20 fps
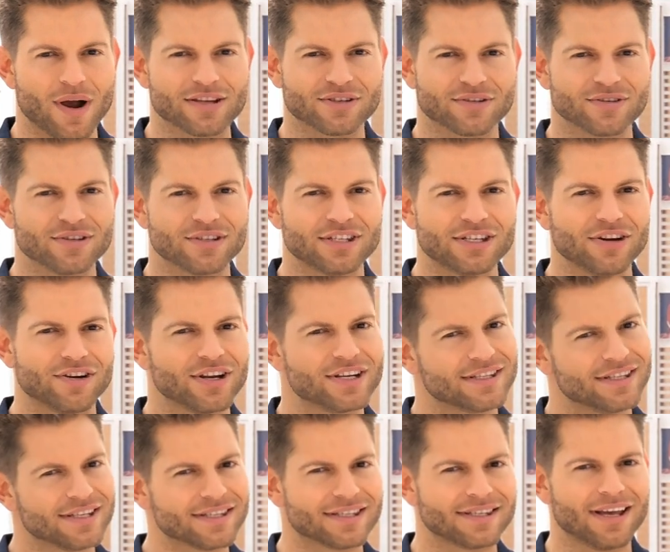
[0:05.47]
Western series,
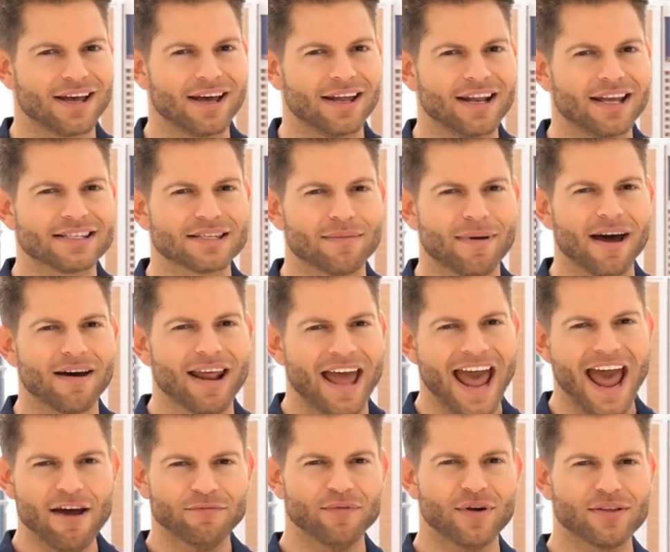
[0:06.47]
The Son, is about
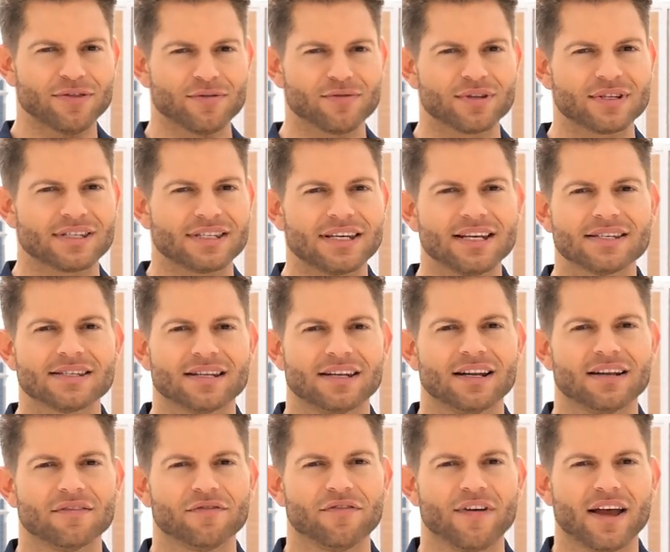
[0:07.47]
halfway through the season,
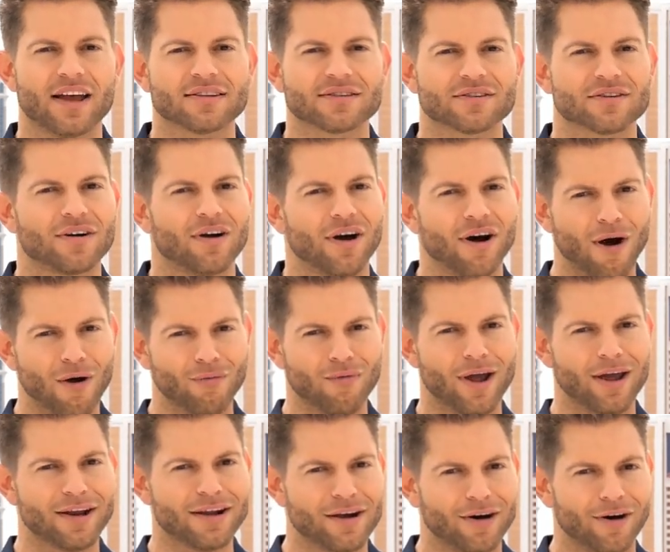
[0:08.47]
and fans are
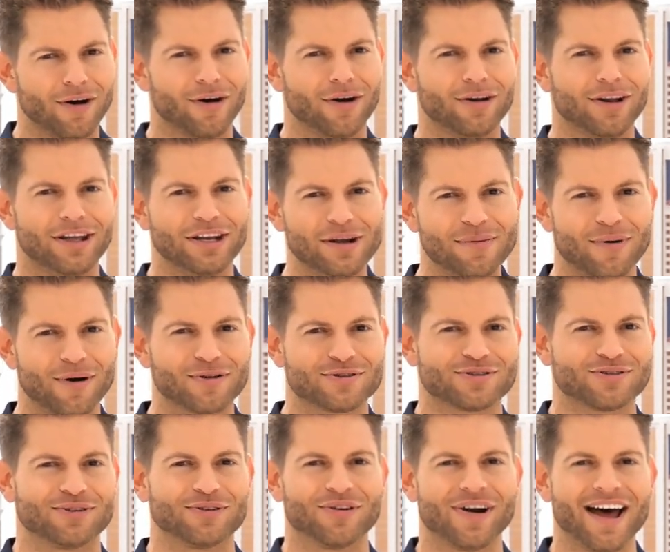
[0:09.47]
already on an
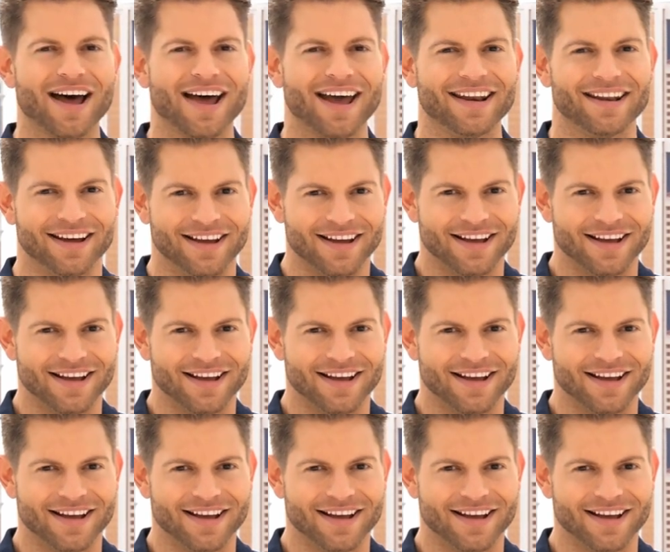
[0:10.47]
emotional ride.